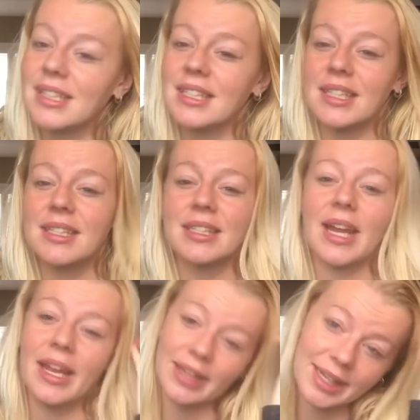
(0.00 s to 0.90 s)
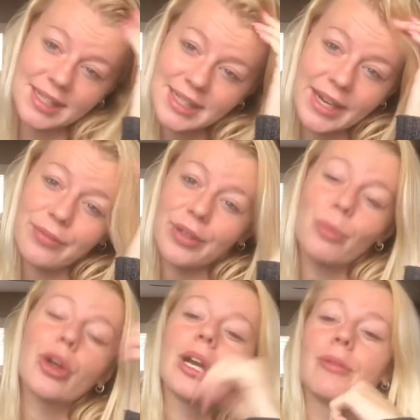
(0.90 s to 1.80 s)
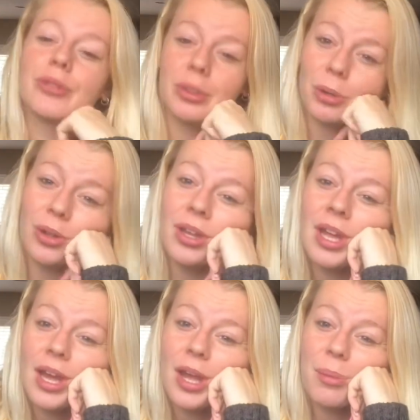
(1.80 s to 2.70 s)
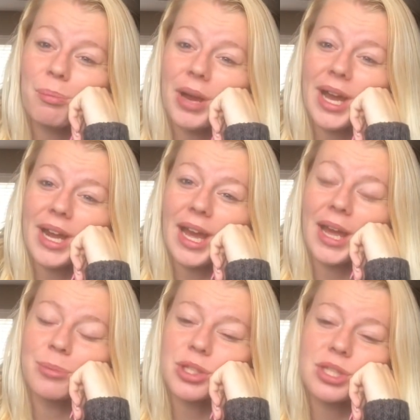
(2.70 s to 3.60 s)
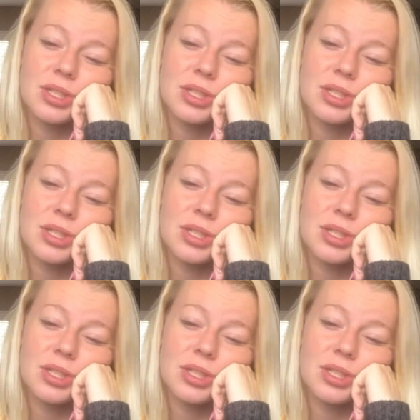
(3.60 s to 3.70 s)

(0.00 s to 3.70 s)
in the sense that like I said, I feel more comfortable, but I'm